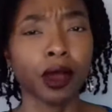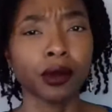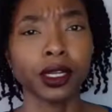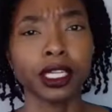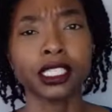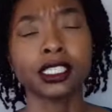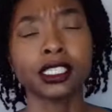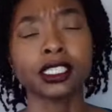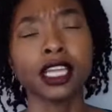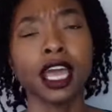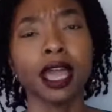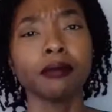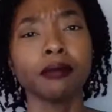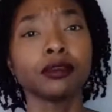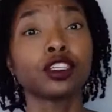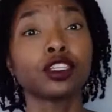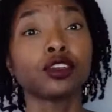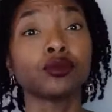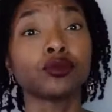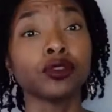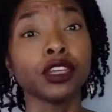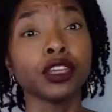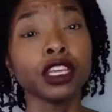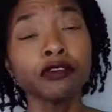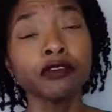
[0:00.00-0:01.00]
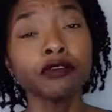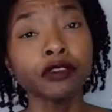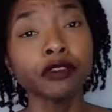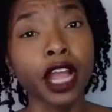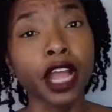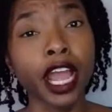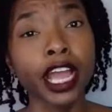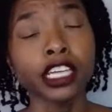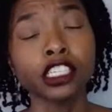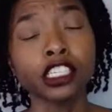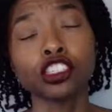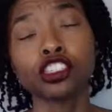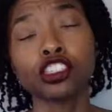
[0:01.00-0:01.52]
It's time to
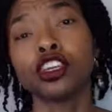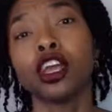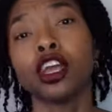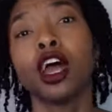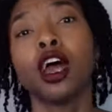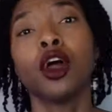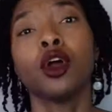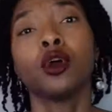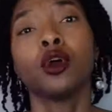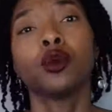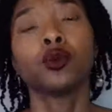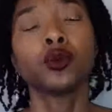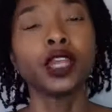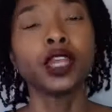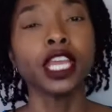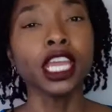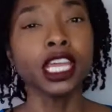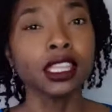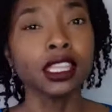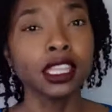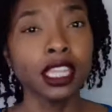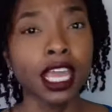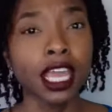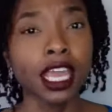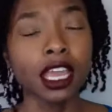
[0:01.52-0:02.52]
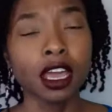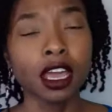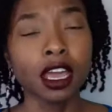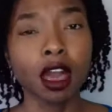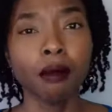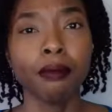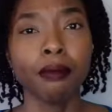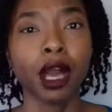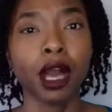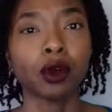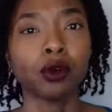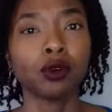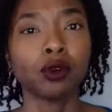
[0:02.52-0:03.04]
refresh, rethink
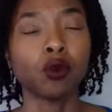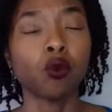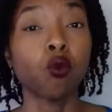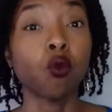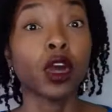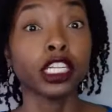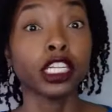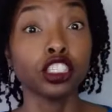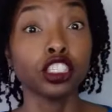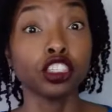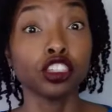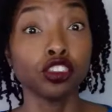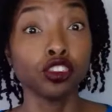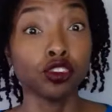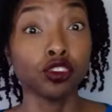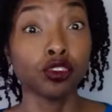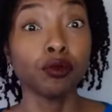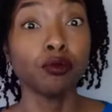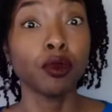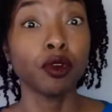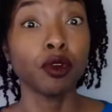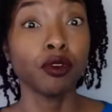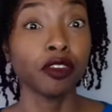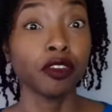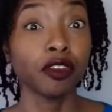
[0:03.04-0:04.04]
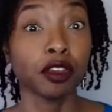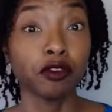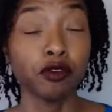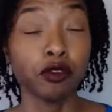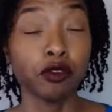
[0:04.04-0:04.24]
about what to do moving